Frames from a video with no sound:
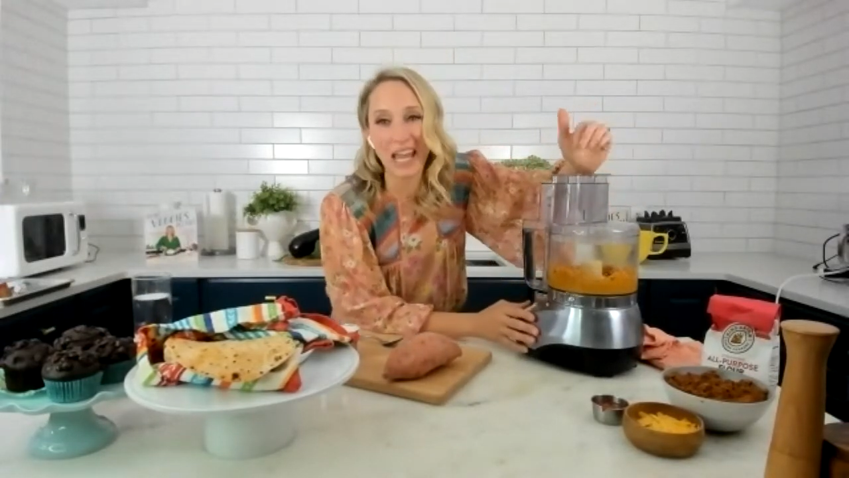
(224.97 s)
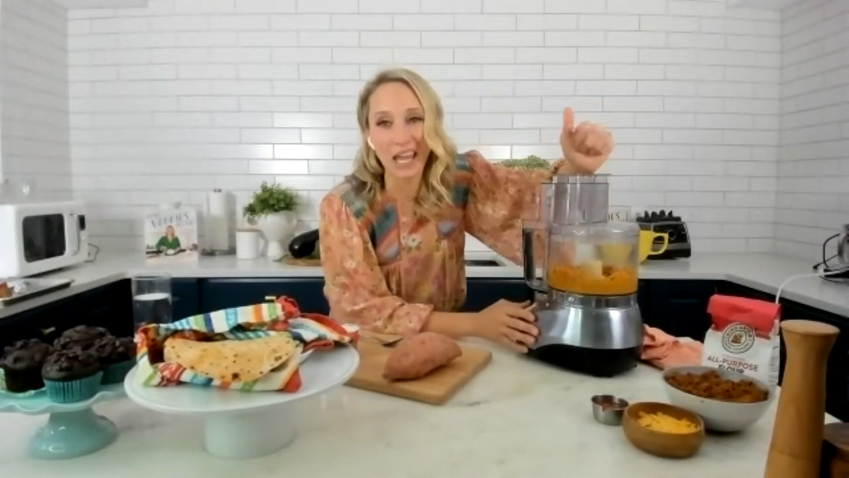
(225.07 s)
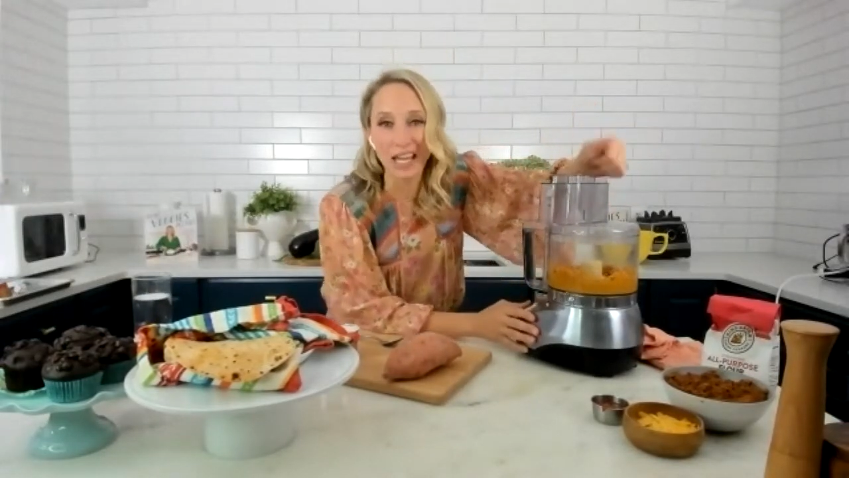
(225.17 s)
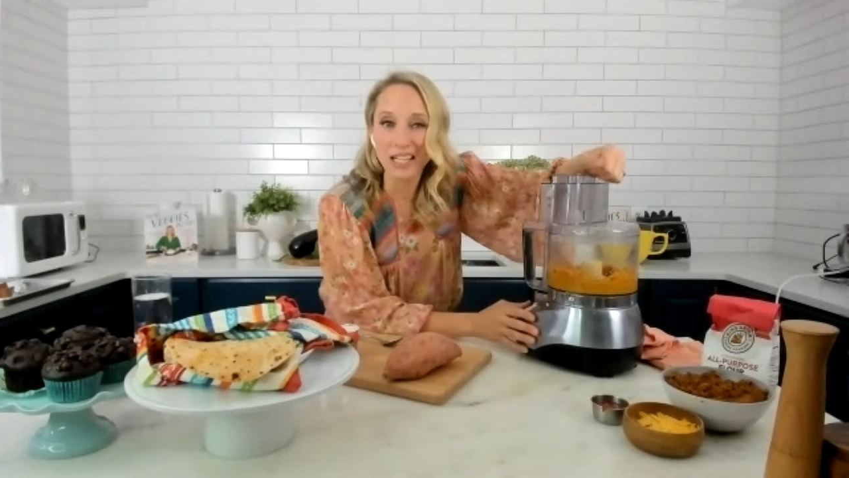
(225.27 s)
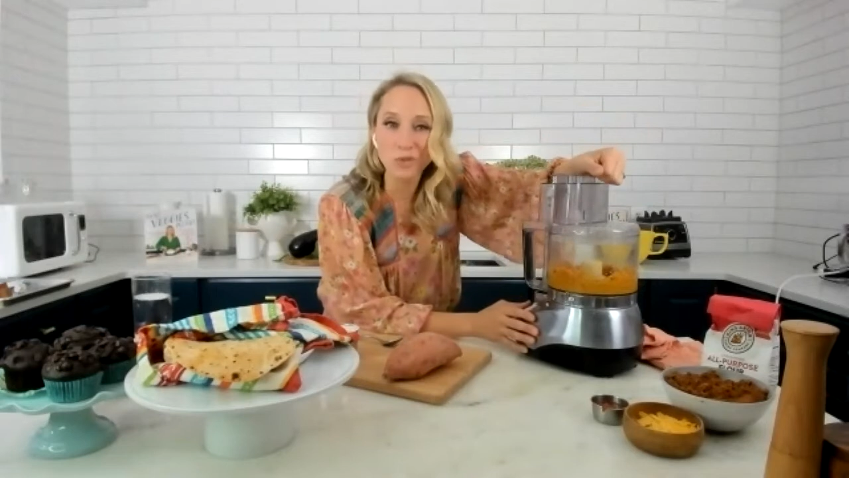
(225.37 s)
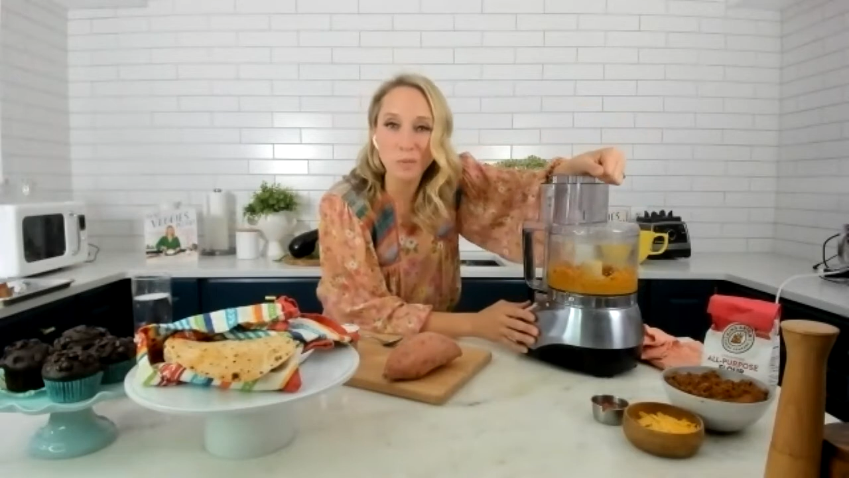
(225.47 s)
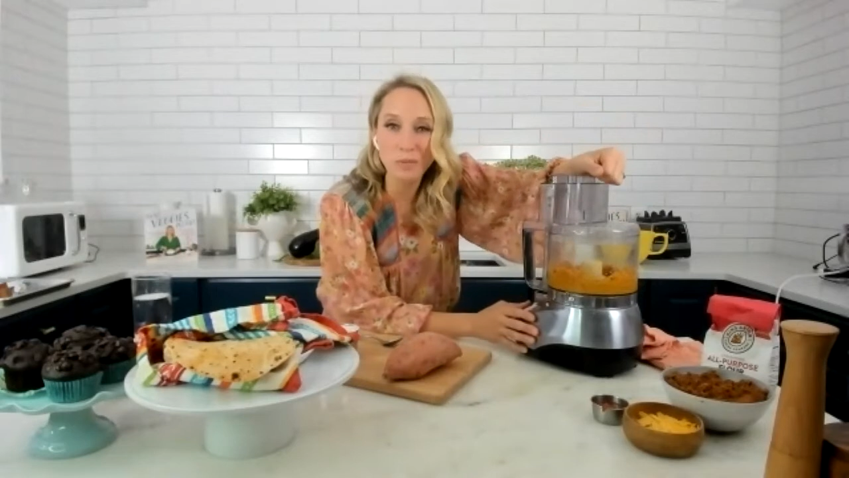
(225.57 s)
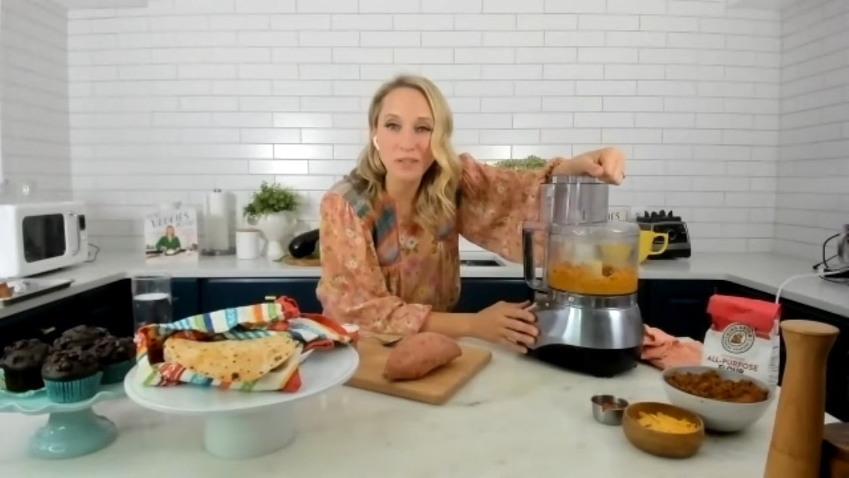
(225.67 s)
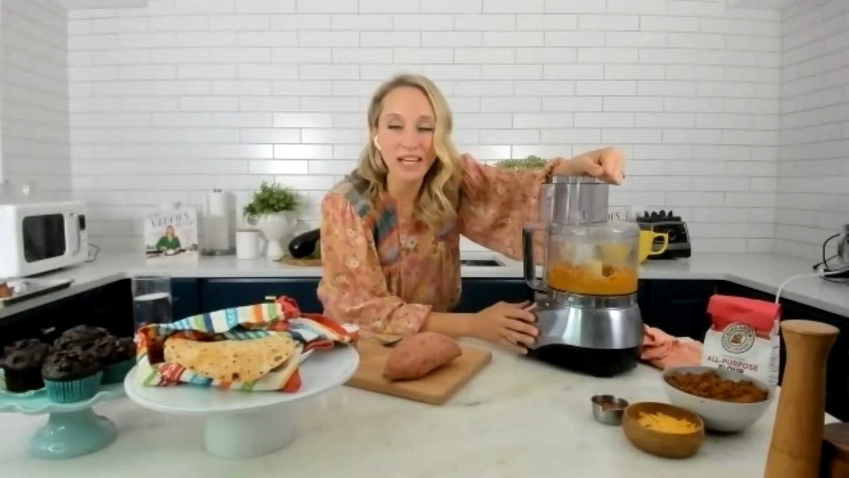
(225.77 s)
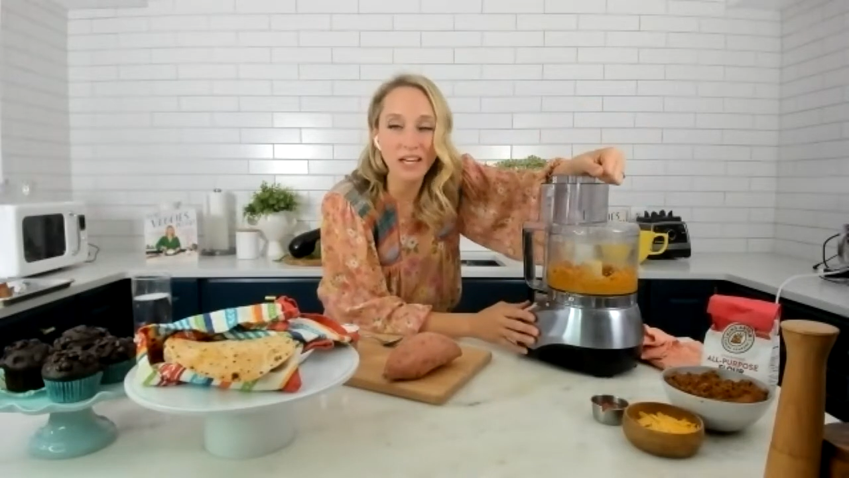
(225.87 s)
canned sweet
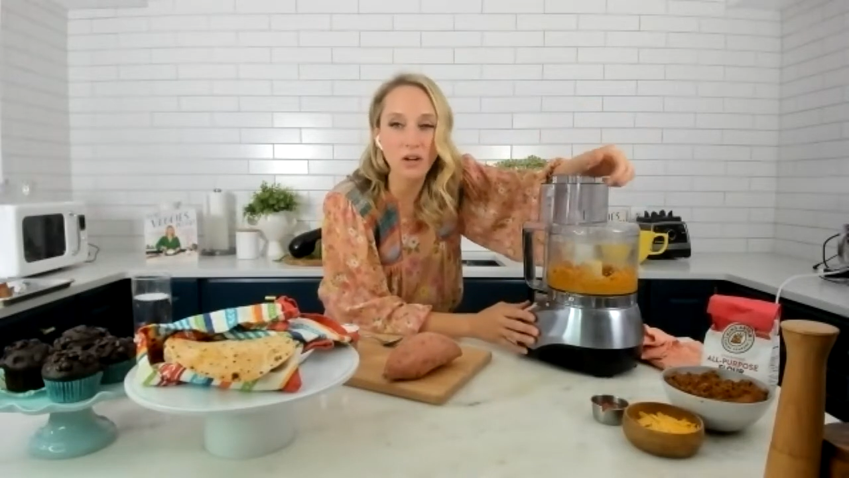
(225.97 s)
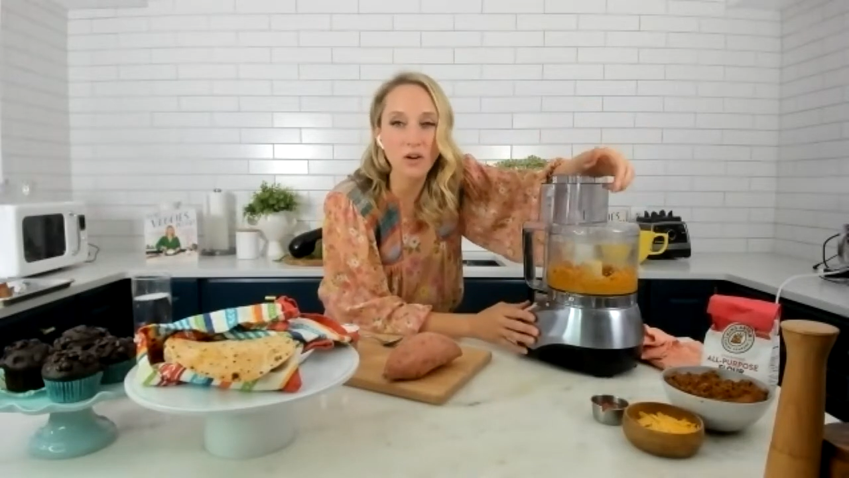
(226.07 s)
potato,